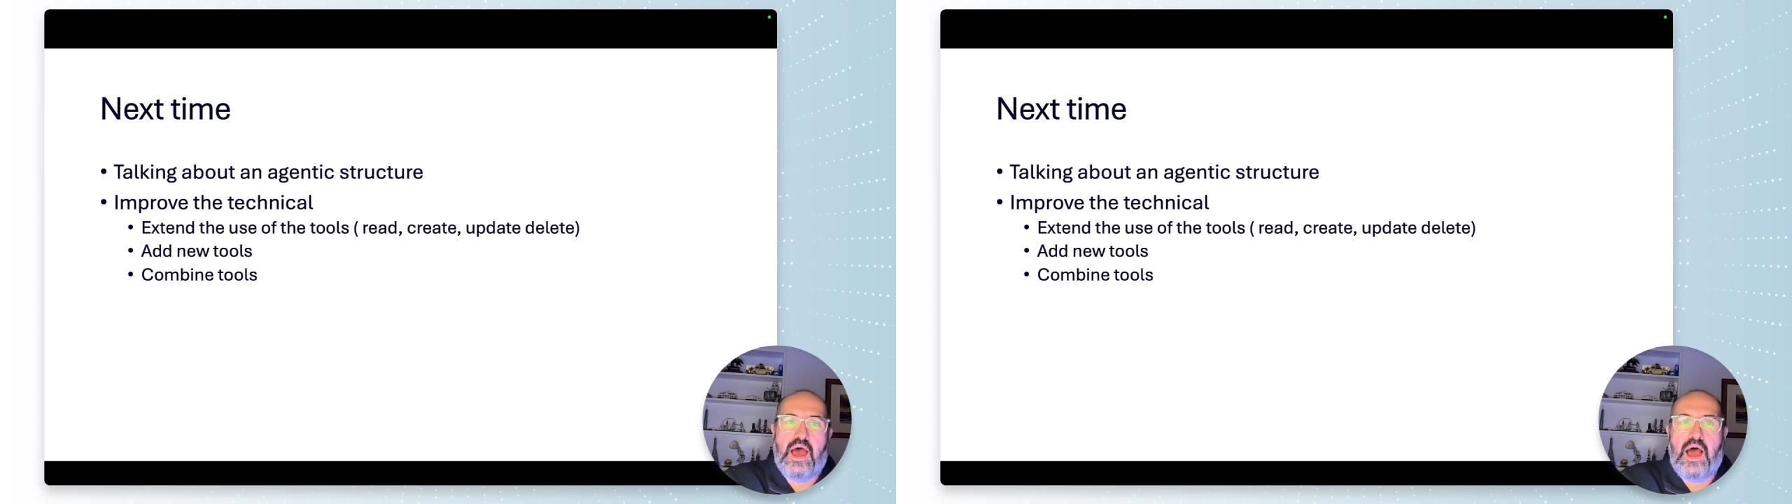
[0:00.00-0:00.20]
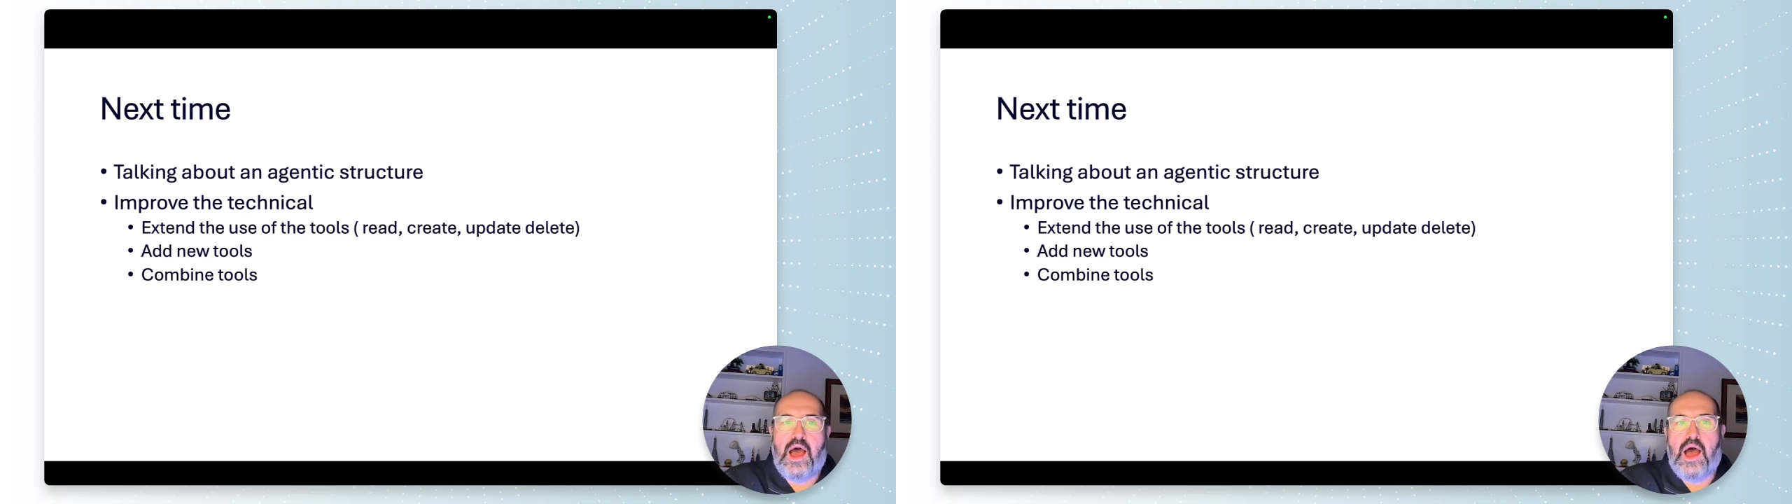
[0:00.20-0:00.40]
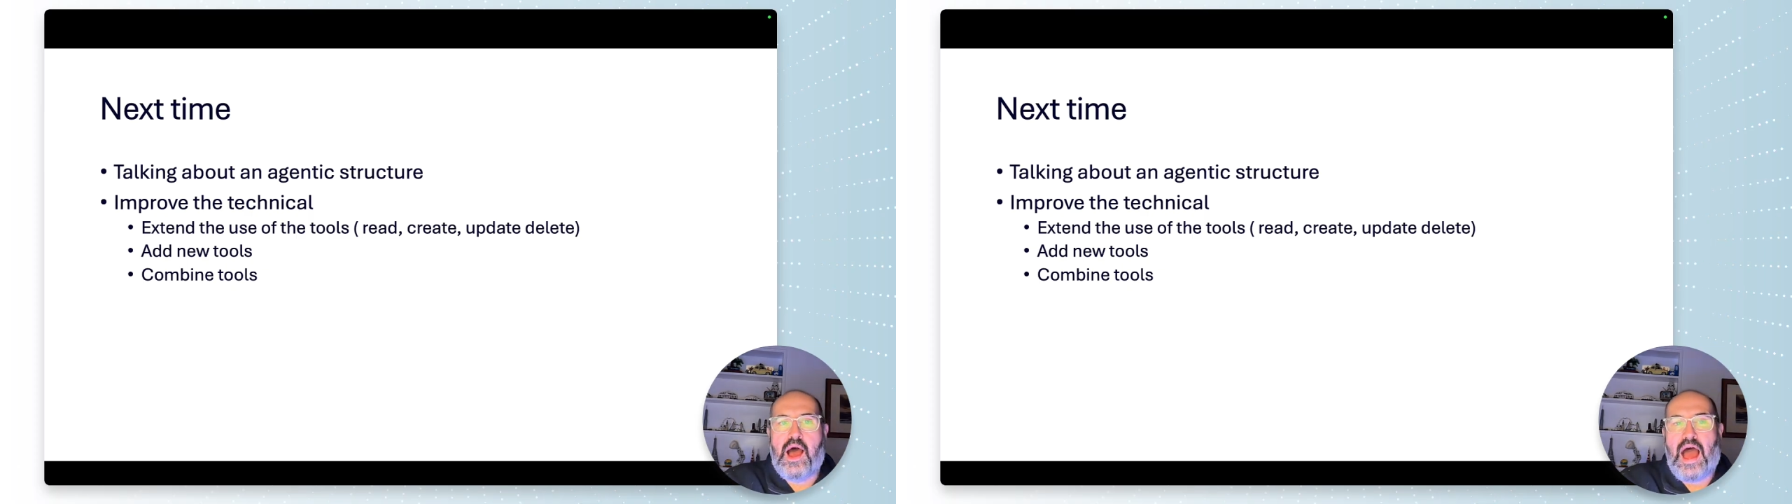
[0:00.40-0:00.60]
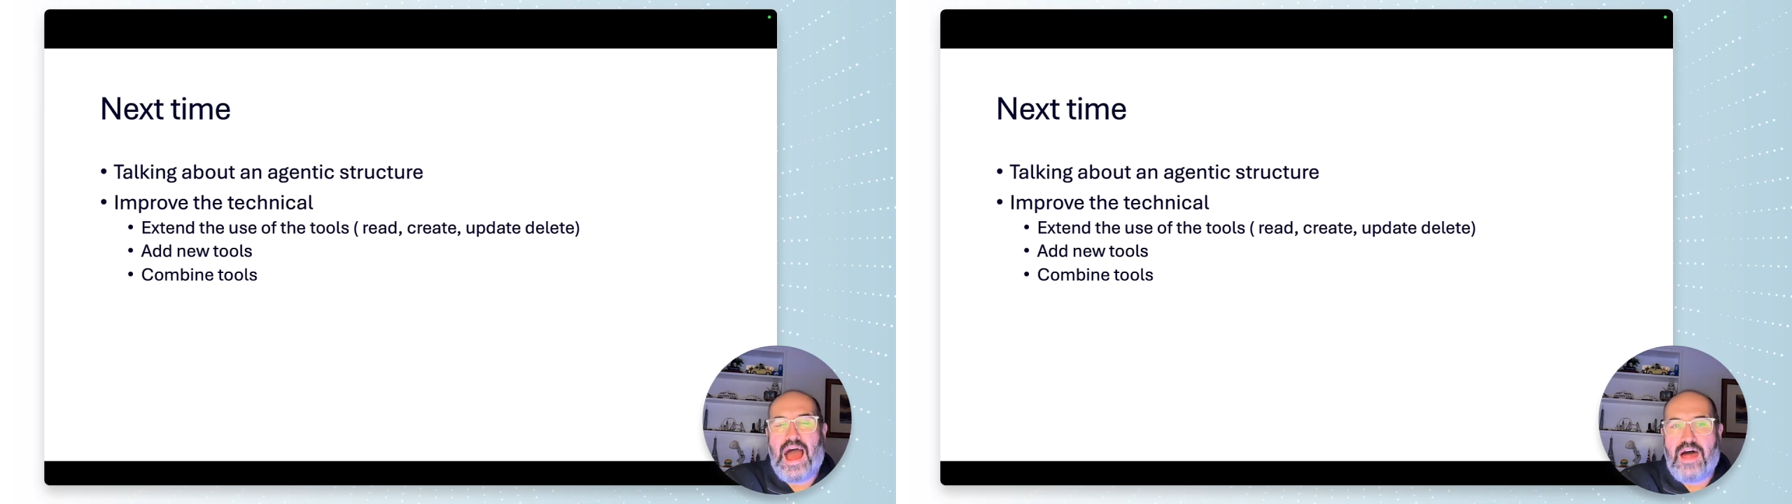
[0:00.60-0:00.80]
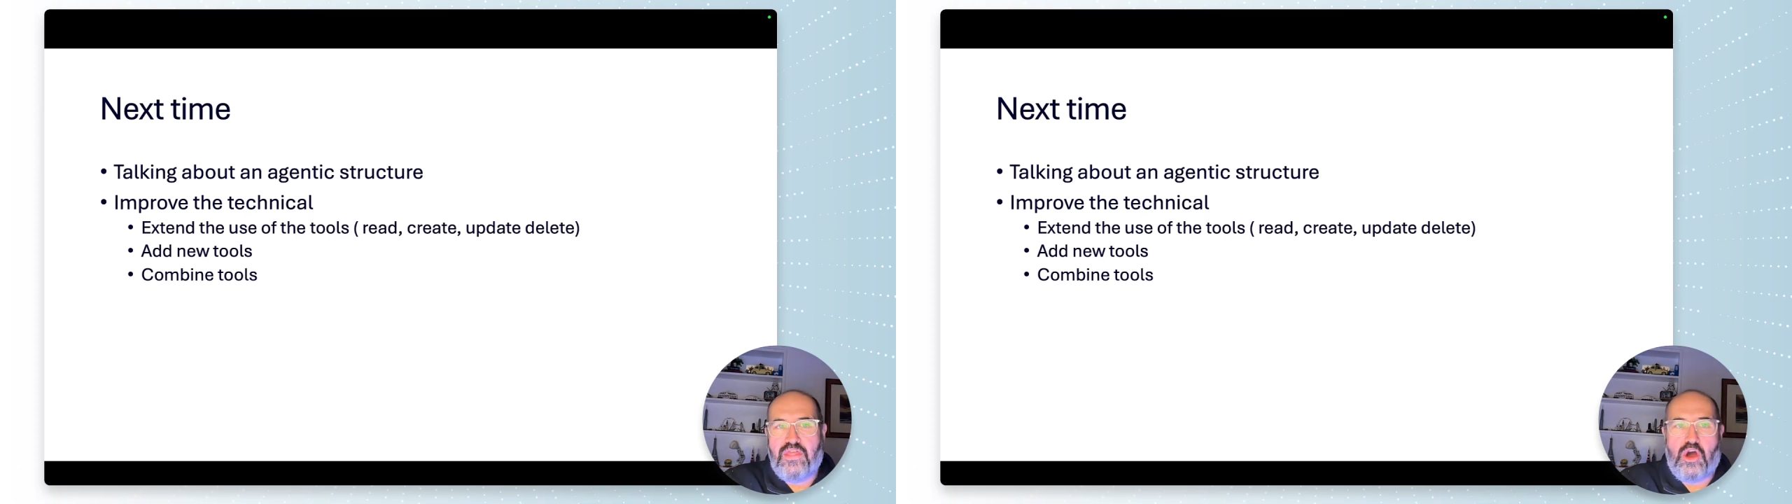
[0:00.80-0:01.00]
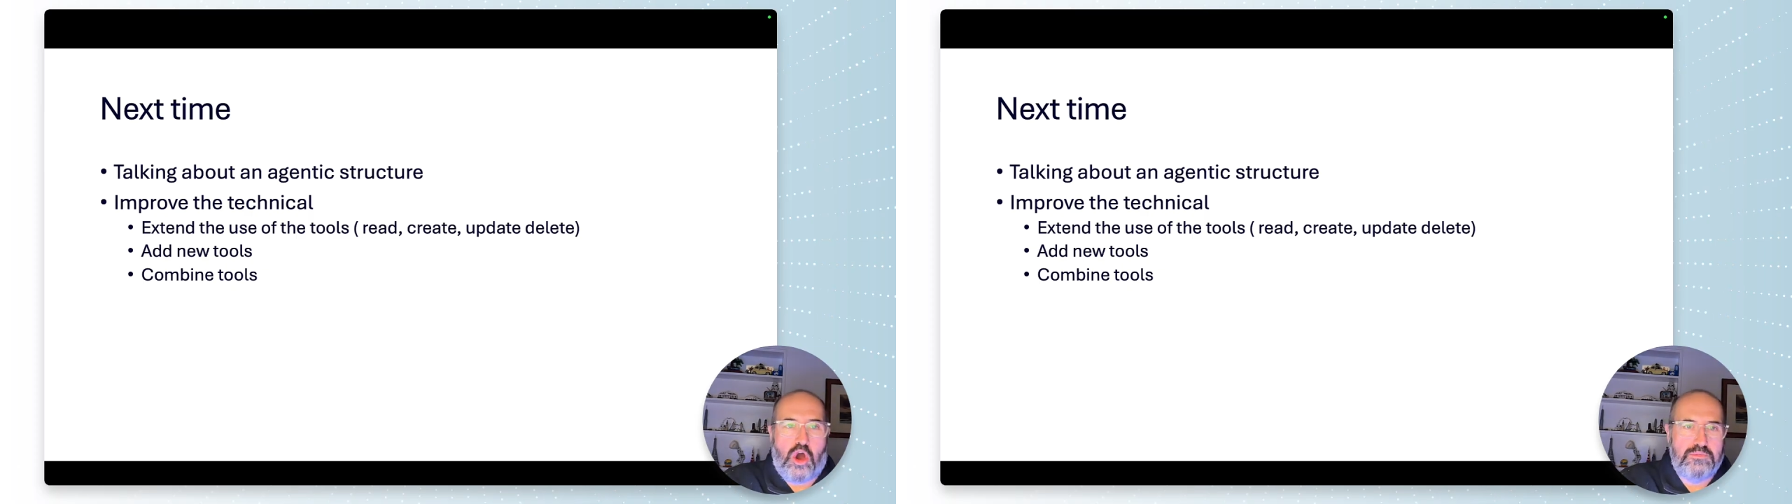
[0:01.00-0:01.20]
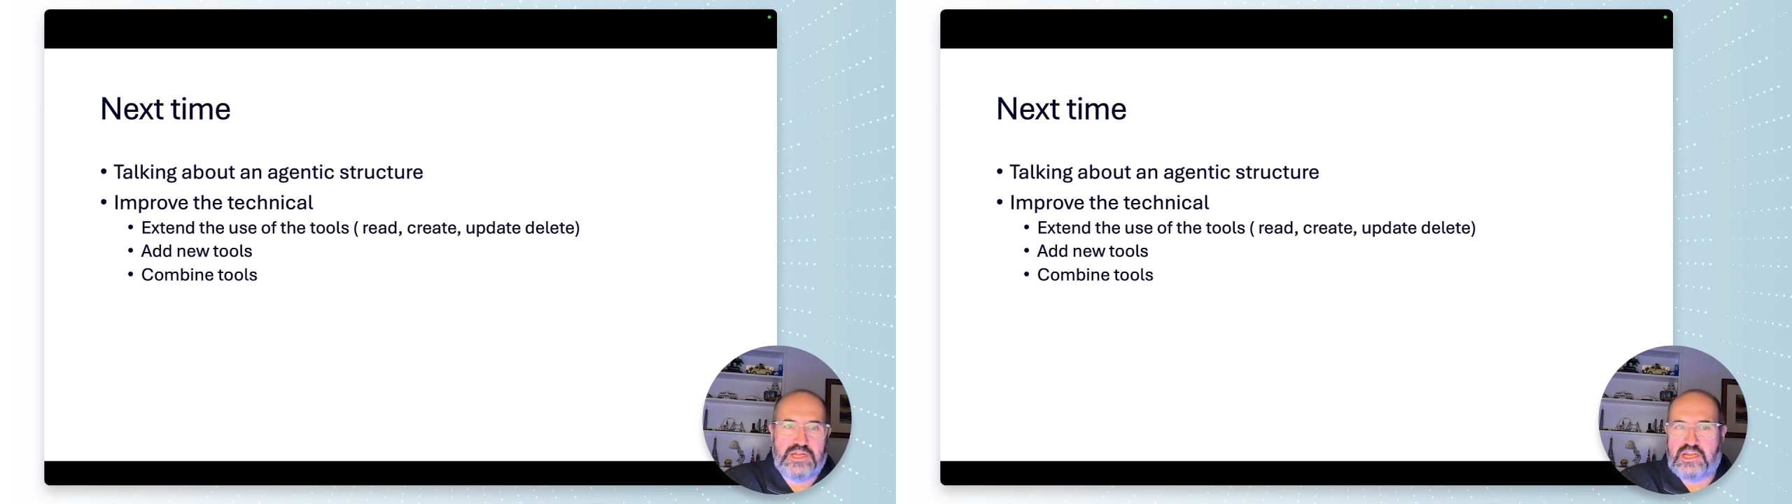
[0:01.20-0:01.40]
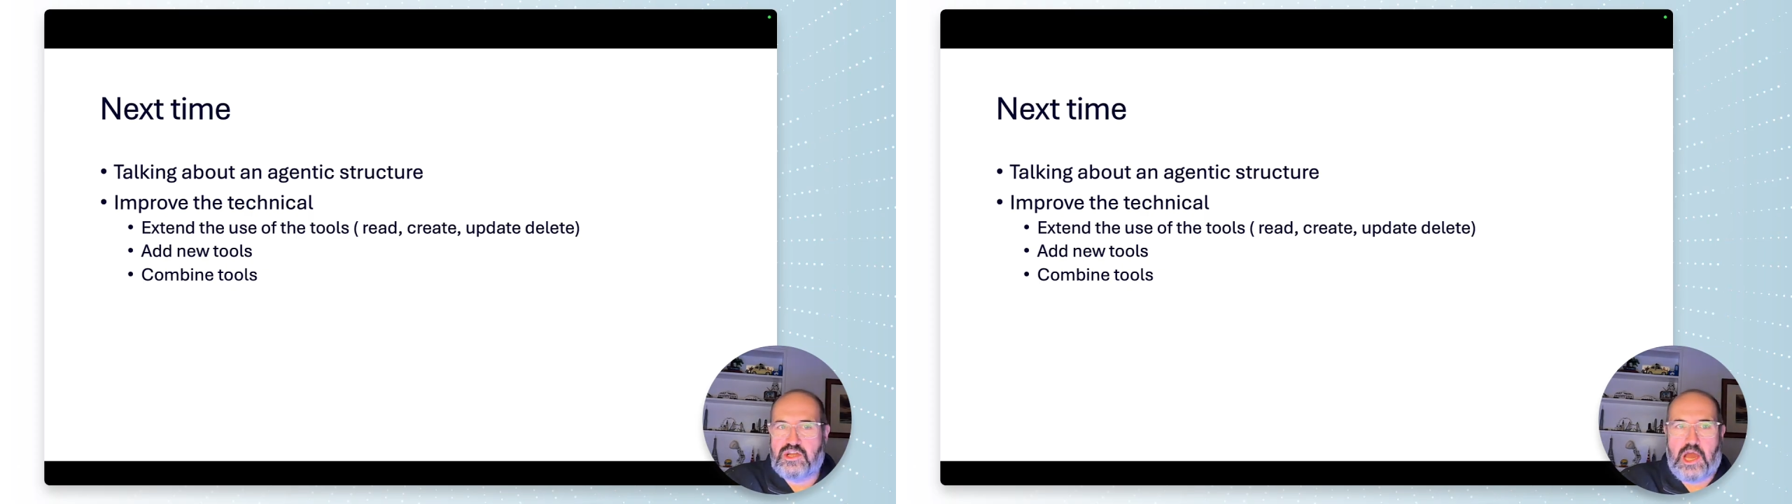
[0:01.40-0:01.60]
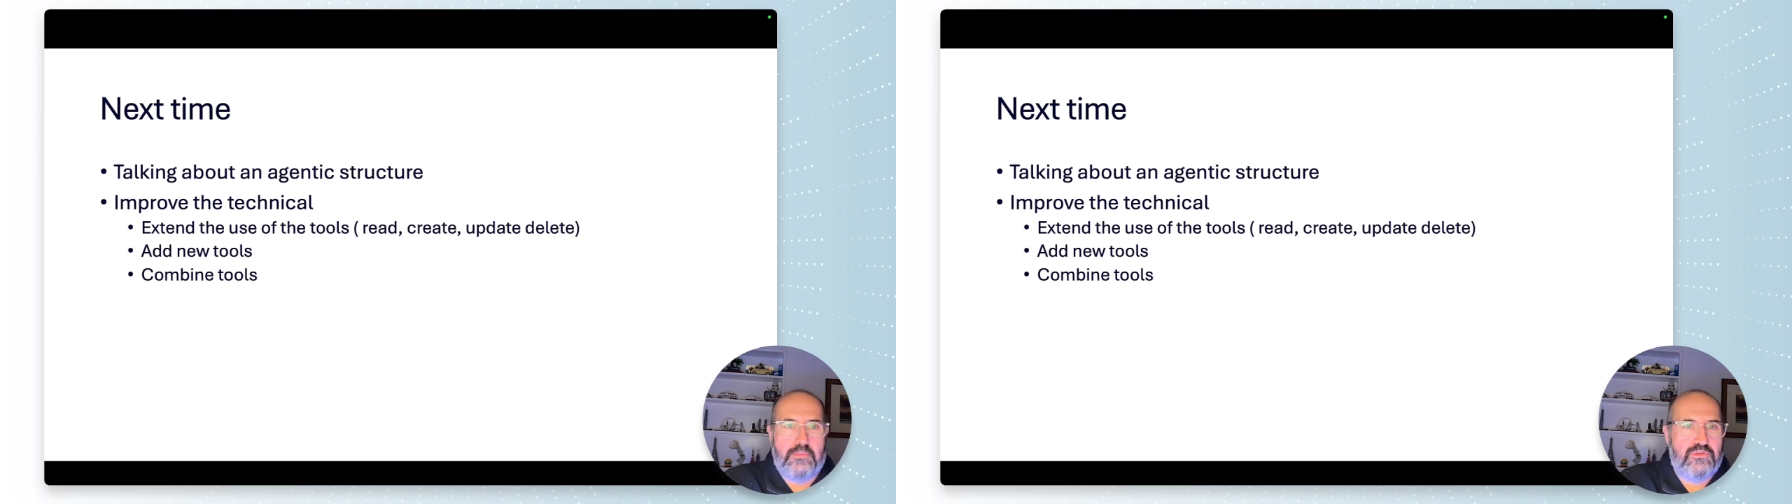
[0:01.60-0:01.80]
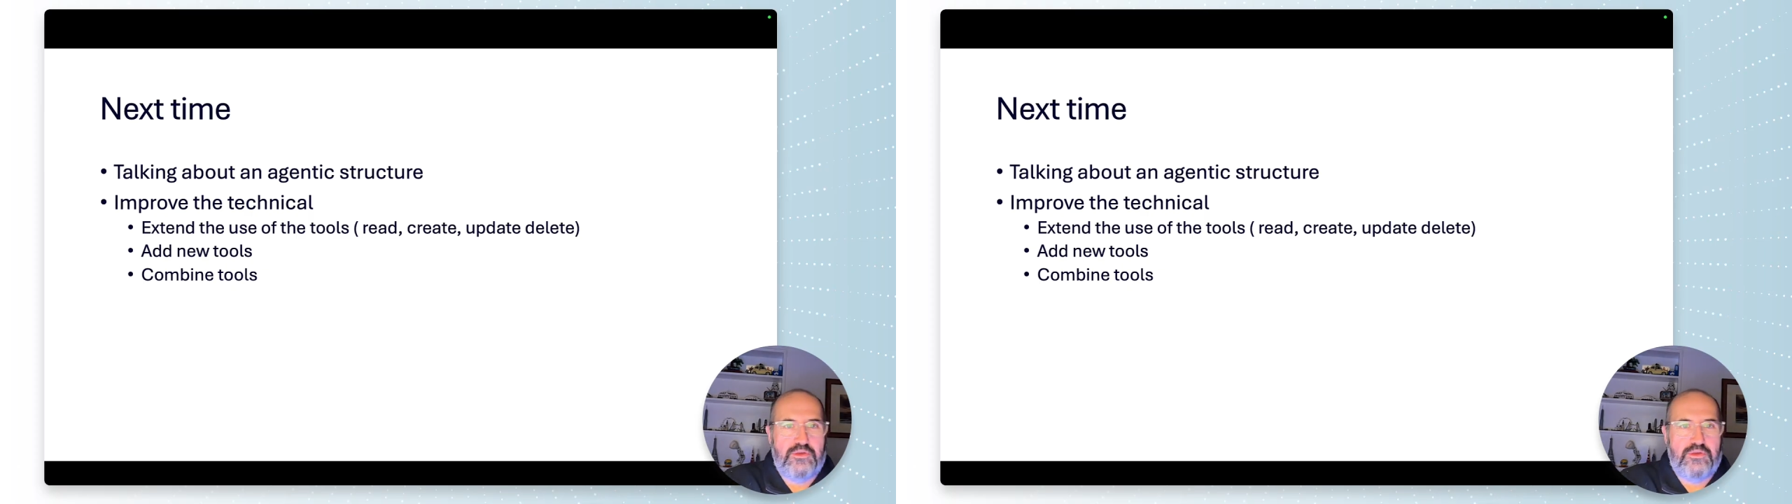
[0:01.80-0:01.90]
other object types,